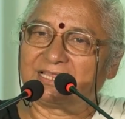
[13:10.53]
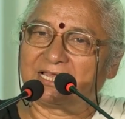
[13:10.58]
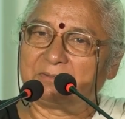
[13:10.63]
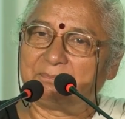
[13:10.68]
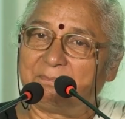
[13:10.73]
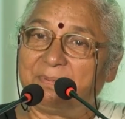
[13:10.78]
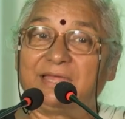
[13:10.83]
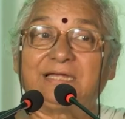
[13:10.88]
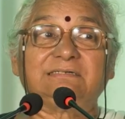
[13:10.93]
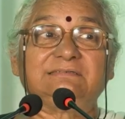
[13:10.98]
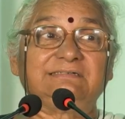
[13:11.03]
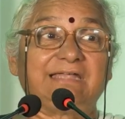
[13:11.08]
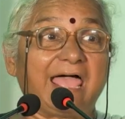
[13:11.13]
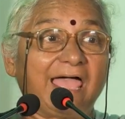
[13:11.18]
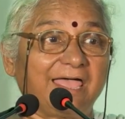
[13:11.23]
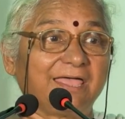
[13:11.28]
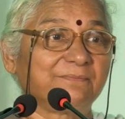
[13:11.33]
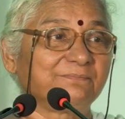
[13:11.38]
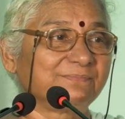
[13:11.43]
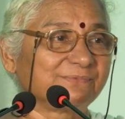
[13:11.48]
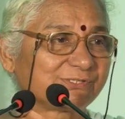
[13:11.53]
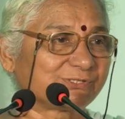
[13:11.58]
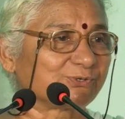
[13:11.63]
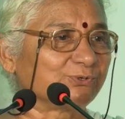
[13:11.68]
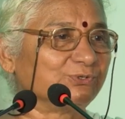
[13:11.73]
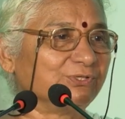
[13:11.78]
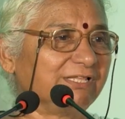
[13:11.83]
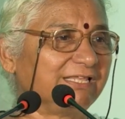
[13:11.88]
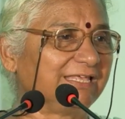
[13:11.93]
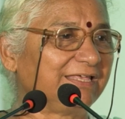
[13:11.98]
that big dams
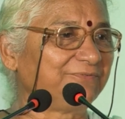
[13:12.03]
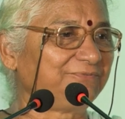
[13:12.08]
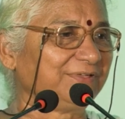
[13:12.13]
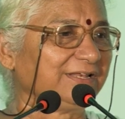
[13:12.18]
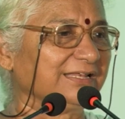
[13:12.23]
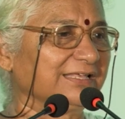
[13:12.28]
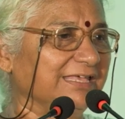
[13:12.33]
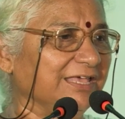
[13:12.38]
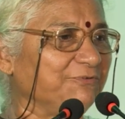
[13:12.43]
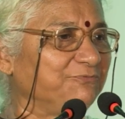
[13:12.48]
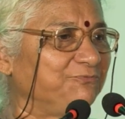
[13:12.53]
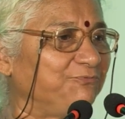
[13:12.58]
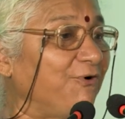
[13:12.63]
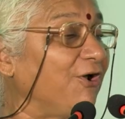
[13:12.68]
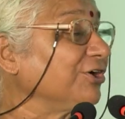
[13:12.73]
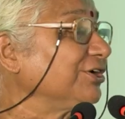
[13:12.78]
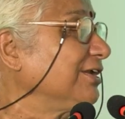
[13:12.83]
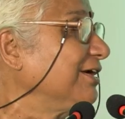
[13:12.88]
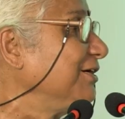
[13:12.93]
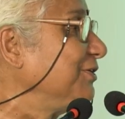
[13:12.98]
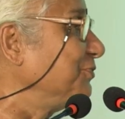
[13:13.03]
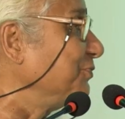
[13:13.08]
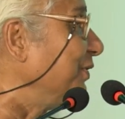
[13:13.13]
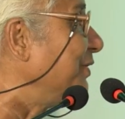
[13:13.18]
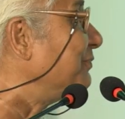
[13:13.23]
only will give water to